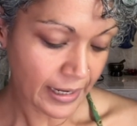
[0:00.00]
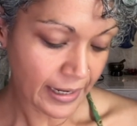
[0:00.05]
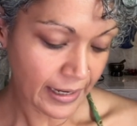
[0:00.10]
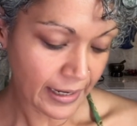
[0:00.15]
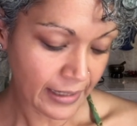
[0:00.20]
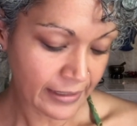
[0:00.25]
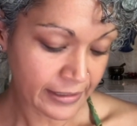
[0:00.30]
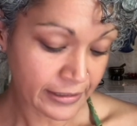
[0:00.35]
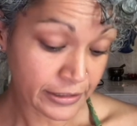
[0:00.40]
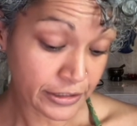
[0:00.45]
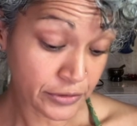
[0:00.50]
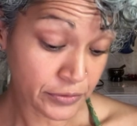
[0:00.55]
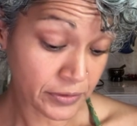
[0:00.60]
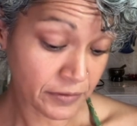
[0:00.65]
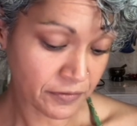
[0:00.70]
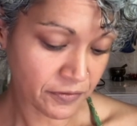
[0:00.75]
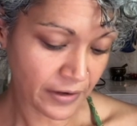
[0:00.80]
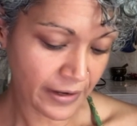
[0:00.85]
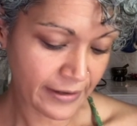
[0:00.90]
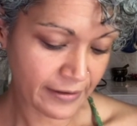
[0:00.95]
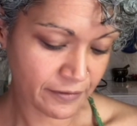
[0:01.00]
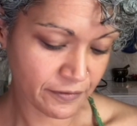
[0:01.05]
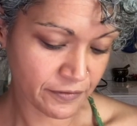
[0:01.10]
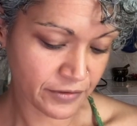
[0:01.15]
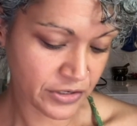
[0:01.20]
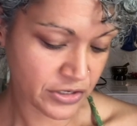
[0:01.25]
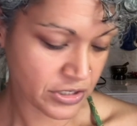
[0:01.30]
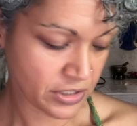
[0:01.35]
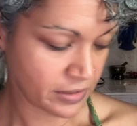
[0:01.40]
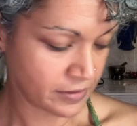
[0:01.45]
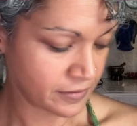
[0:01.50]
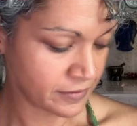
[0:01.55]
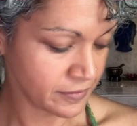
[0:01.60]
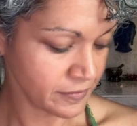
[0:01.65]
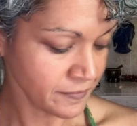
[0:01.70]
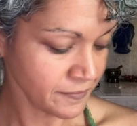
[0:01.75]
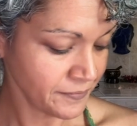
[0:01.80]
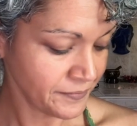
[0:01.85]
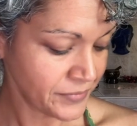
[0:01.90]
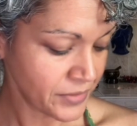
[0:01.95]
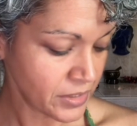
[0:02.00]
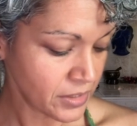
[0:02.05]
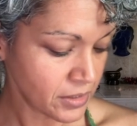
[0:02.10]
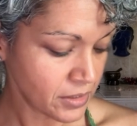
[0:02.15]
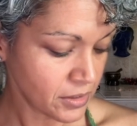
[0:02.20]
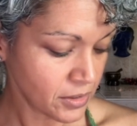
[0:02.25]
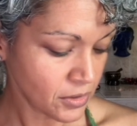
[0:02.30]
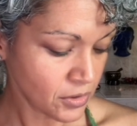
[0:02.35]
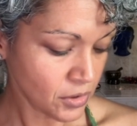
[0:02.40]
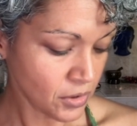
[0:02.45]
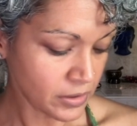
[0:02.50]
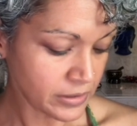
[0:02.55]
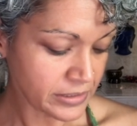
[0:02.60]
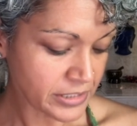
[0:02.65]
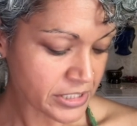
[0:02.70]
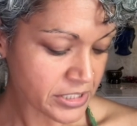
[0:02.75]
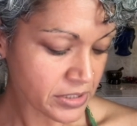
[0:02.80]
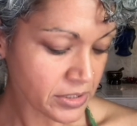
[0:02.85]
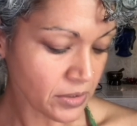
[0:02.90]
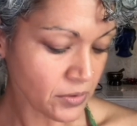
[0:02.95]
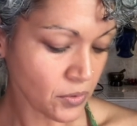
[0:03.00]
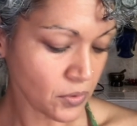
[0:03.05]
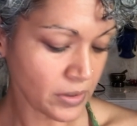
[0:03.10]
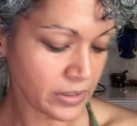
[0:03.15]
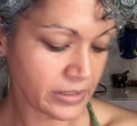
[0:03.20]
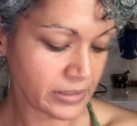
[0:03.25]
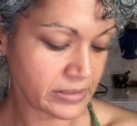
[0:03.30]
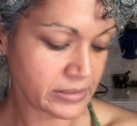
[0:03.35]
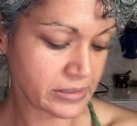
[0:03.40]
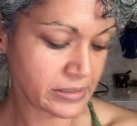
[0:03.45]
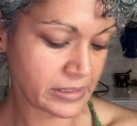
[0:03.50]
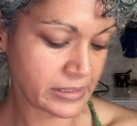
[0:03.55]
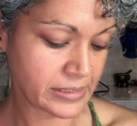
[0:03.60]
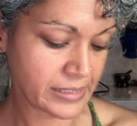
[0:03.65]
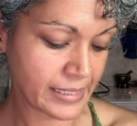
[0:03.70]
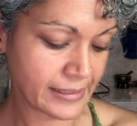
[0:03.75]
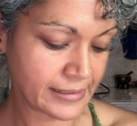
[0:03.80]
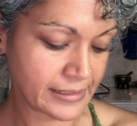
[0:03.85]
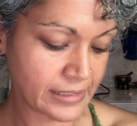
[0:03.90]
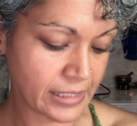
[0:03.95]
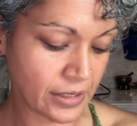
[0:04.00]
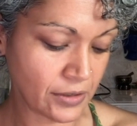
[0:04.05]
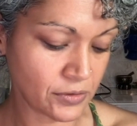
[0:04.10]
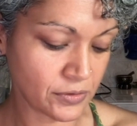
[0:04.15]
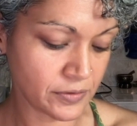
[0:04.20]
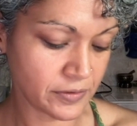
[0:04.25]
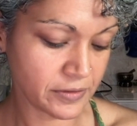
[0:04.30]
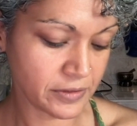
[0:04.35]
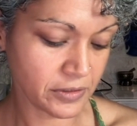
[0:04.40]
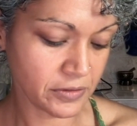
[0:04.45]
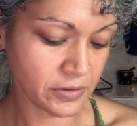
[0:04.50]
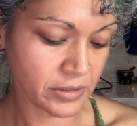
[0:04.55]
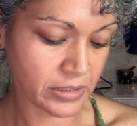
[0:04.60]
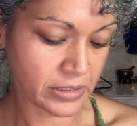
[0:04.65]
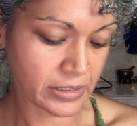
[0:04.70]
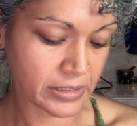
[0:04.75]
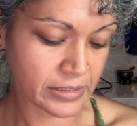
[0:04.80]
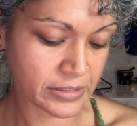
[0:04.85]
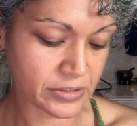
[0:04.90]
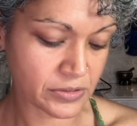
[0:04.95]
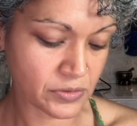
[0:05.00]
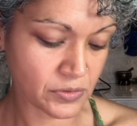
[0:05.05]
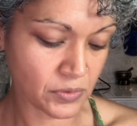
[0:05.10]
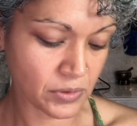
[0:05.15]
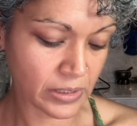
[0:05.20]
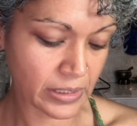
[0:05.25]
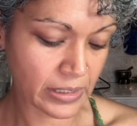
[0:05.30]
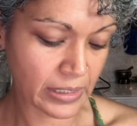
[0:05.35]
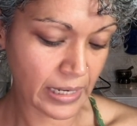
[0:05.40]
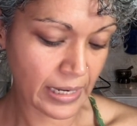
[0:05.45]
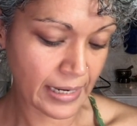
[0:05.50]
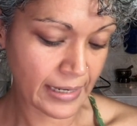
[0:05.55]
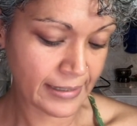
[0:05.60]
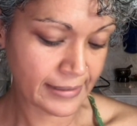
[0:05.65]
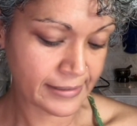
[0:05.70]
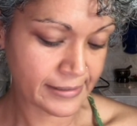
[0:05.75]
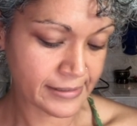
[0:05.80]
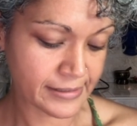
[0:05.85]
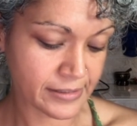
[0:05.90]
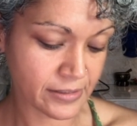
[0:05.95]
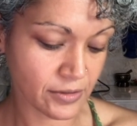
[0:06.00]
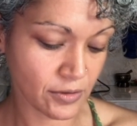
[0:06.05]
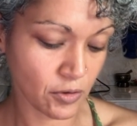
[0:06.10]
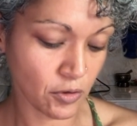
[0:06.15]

a Unifying Vision, cognition, according to the Santiago theory, is noted as,